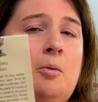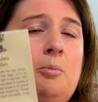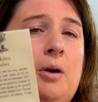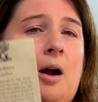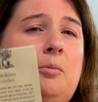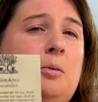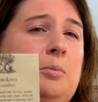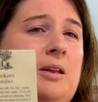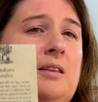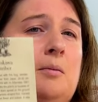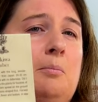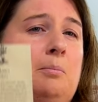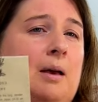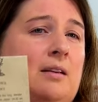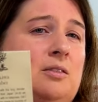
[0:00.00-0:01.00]
Probably the
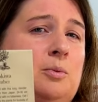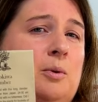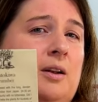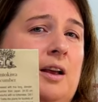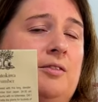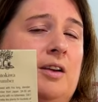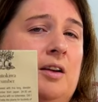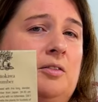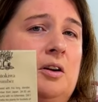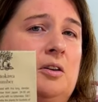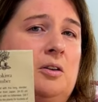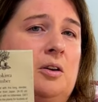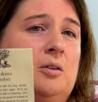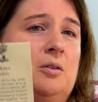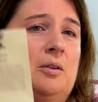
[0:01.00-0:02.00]
best one I've ever
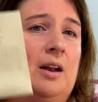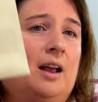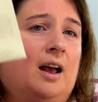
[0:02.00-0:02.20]
grown.